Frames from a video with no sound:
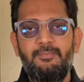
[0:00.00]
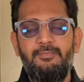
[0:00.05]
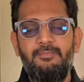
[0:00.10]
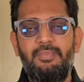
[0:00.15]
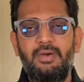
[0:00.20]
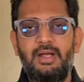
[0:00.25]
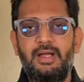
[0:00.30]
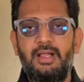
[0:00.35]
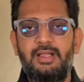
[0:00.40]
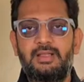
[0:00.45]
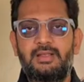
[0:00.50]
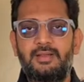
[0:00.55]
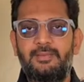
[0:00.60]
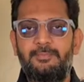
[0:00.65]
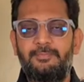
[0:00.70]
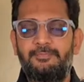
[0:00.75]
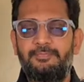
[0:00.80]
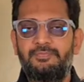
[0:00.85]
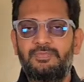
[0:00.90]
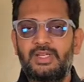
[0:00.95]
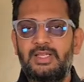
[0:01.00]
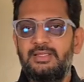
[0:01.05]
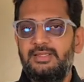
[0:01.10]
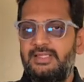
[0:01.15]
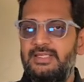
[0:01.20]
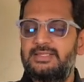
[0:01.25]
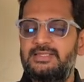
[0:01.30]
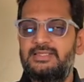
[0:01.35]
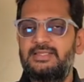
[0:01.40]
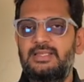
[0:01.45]
but
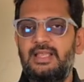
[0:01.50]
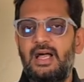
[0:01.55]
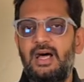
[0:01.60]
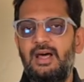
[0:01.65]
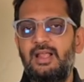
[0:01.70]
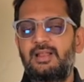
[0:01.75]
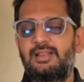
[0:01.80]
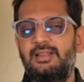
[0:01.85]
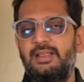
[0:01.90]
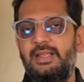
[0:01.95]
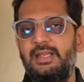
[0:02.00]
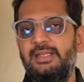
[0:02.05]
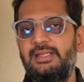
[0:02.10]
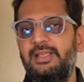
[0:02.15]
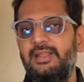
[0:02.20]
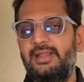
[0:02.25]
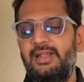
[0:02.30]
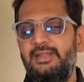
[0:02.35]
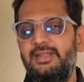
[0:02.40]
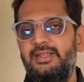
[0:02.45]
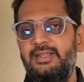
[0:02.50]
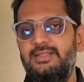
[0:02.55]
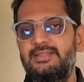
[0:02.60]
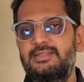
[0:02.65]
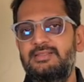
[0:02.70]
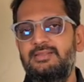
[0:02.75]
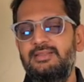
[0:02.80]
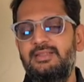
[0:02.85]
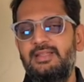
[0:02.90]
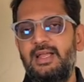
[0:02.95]
these are the
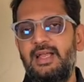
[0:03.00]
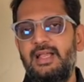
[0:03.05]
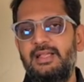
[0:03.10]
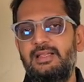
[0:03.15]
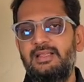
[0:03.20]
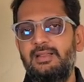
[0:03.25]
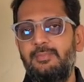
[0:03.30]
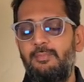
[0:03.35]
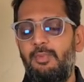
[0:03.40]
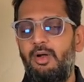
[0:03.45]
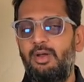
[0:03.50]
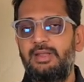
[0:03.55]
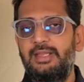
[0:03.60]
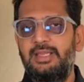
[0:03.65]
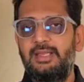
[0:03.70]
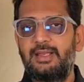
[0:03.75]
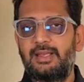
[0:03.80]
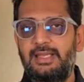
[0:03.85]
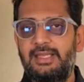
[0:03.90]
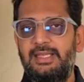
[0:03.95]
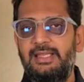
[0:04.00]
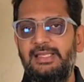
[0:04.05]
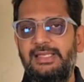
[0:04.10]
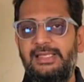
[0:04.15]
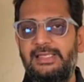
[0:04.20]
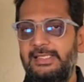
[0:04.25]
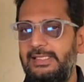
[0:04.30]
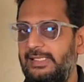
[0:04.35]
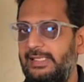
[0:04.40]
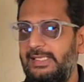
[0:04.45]
ingredients that the body really
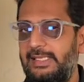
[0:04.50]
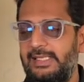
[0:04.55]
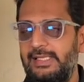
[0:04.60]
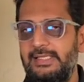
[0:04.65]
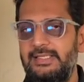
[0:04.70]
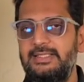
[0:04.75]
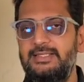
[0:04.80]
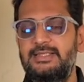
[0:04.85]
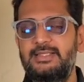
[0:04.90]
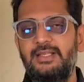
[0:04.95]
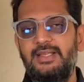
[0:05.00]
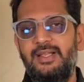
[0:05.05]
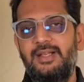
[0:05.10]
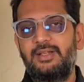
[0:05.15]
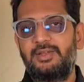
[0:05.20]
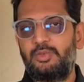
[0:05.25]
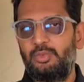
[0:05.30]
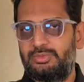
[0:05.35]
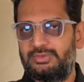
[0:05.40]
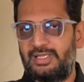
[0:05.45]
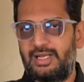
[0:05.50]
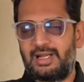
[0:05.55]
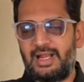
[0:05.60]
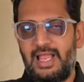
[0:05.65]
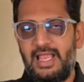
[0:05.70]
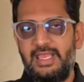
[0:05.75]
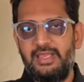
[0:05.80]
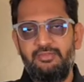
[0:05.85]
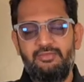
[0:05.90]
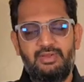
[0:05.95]
needs to
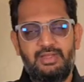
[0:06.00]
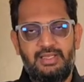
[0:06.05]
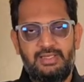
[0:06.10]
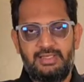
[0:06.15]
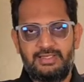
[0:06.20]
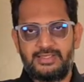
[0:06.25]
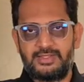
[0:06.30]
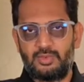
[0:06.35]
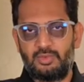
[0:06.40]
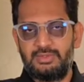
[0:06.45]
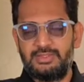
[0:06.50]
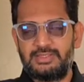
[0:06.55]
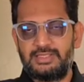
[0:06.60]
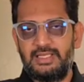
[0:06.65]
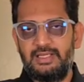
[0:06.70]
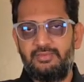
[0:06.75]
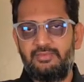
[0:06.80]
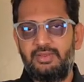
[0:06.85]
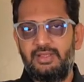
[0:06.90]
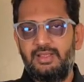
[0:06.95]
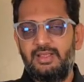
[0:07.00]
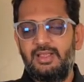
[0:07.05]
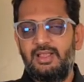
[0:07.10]
thrive in its own self.